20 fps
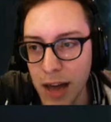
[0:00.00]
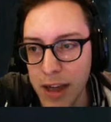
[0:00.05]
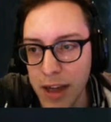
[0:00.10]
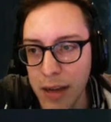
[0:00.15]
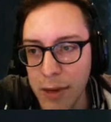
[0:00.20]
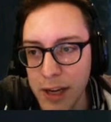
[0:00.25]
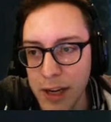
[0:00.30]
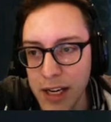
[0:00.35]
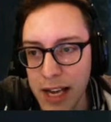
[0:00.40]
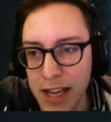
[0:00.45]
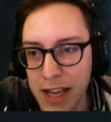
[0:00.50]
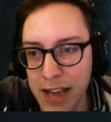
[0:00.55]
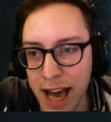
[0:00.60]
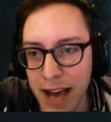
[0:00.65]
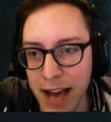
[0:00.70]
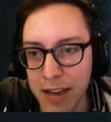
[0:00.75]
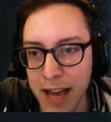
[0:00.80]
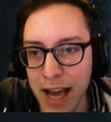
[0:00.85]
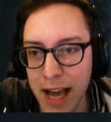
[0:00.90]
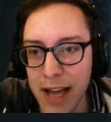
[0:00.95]
I'm going to take
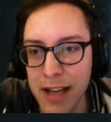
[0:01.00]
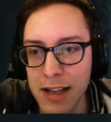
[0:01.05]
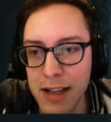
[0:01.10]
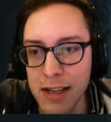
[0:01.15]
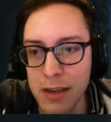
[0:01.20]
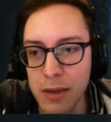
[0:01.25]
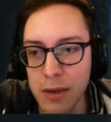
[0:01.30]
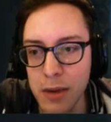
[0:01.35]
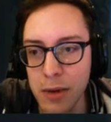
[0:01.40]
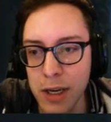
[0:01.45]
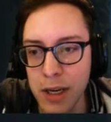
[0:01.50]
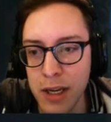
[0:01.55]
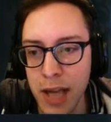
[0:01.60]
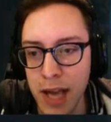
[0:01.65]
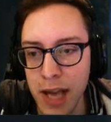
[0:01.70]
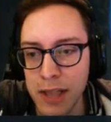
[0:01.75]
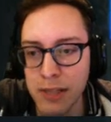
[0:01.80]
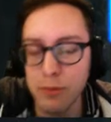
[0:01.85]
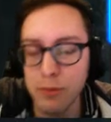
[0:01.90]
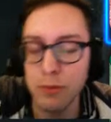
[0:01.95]
that. That you can
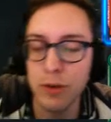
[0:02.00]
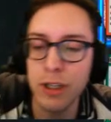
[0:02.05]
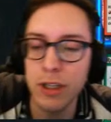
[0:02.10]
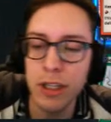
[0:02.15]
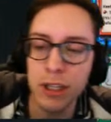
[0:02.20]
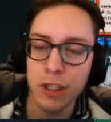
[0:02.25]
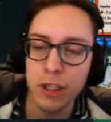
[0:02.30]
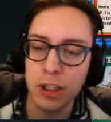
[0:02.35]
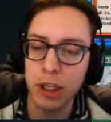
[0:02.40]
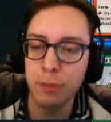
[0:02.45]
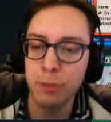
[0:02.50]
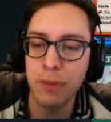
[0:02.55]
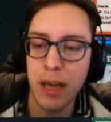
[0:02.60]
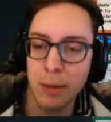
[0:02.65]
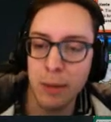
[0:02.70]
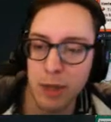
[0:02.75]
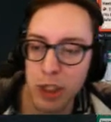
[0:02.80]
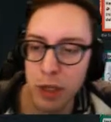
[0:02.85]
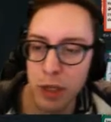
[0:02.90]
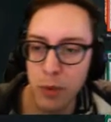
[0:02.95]
get some really good chip
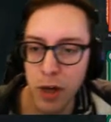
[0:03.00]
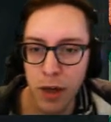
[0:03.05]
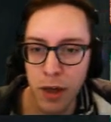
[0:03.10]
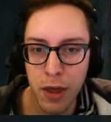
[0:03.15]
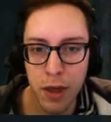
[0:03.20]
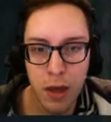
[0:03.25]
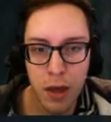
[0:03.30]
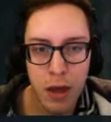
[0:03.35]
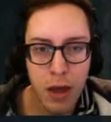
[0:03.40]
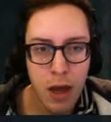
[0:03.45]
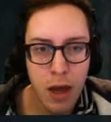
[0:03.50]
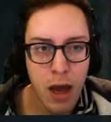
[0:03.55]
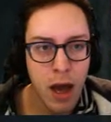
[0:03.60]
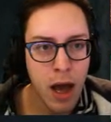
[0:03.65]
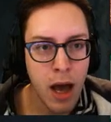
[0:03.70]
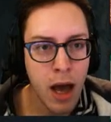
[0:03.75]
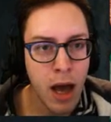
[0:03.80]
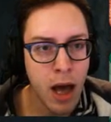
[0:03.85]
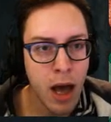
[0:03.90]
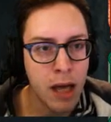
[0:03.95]
damage in with.
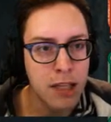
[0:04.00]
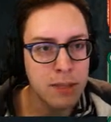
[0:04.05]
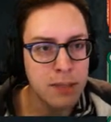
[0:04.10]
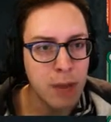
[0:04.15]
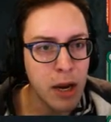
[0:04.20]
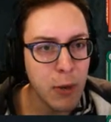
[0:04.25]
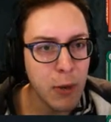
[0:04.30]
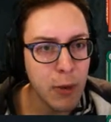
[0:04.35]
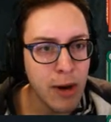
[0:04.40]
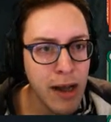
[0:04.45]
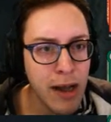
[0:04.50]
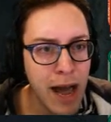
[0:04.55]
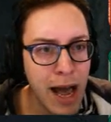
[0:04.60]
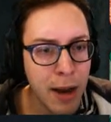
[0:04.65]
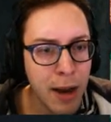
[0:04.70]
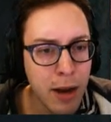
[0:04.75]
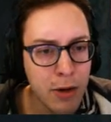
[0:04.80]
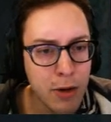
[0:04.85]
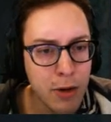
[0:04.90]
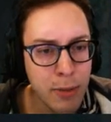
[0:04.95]
Spike Rail
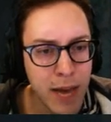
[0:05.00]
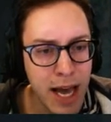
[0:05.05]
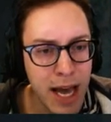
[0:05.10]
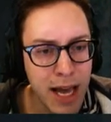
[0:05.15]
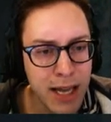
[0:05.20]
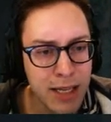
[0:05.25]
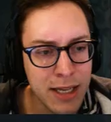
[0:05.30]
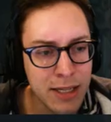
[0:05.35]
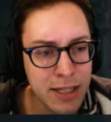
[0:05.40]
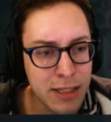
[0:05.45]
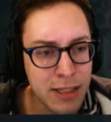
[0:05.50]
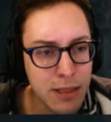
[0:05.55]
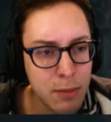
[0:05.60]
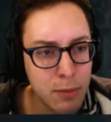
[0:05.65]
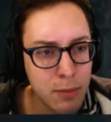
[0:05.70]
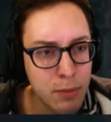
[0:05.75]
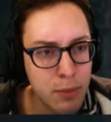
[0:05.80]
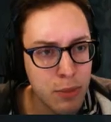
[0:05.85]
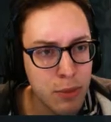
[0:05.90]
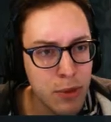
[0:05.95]
Acrobat is
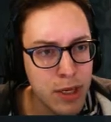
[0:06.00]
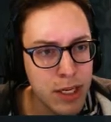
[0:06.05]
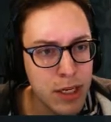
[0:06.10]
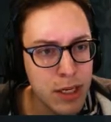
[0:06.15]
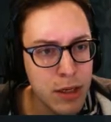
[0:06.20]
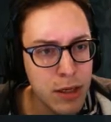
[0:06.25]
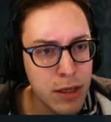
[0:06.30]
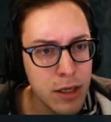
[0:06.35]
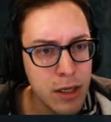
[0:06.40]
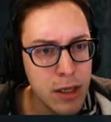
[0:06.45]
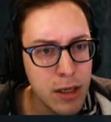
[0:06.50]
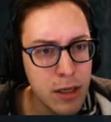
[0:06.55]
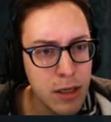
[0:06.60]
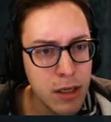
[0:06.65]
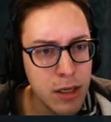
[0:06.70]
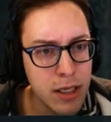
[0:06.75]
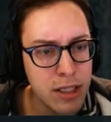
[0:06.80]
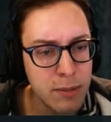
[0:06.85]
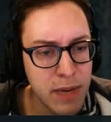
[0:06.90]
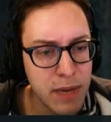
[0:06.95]
pretty good.
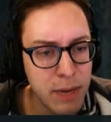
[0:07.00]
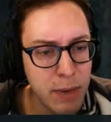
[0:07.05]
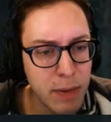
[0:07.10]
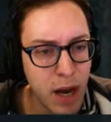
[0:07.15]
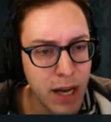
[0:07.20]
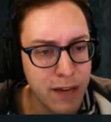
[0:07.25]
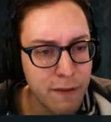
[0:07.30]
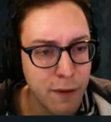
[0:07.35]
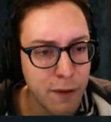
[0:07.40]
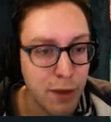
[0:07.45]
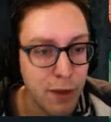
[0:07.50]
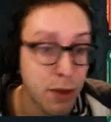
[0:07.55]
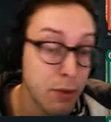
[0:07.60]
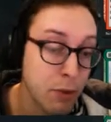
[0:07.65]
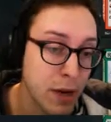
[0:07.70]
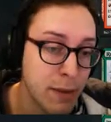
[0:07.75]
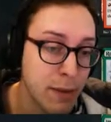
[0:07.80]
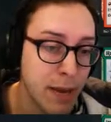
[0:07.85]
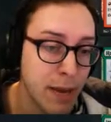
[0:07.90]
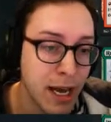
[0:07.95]
It's a big body for
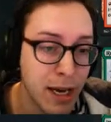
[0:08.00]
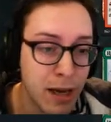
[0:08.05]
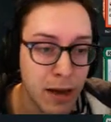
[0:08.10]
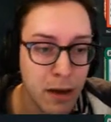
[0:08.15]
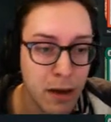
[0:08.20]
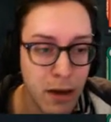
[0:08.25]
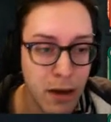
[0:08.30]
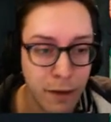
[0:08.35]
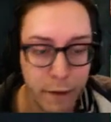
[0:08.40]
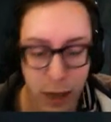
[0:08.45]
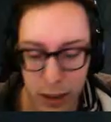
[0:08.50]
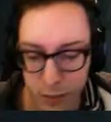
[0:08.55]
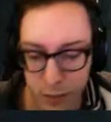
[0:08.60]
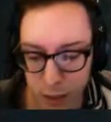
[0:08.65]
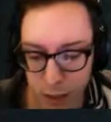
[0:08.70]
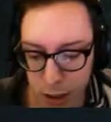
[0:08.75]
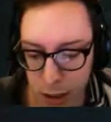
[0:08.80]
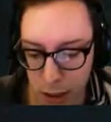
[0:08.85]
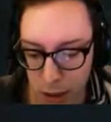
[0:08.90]
3 mana, effectively.